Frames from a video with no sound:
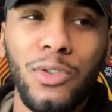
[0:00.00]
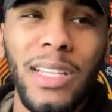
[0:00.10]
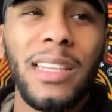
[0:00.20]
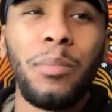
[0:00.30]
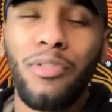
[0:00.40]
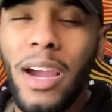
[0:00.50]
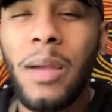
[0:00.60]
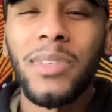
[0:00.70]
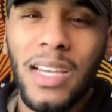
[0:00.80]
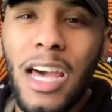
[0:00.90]
Those are the
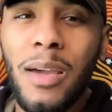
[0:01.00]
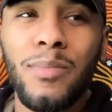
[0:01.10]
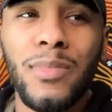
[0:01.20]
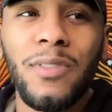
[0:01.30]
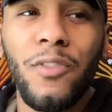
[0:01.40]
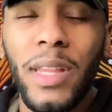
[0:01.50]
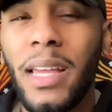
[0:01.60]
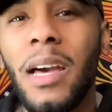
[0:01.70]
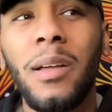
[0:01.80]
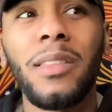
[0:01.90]
prime times for
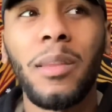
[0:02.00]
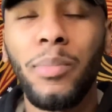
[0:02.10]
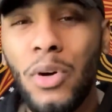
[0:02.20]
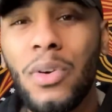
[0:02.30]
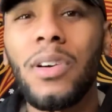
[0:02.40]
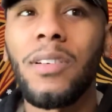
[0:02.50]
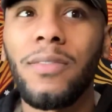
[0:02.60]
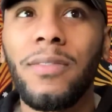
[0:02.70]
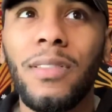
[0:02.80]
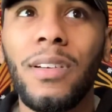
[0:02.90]
the bulk of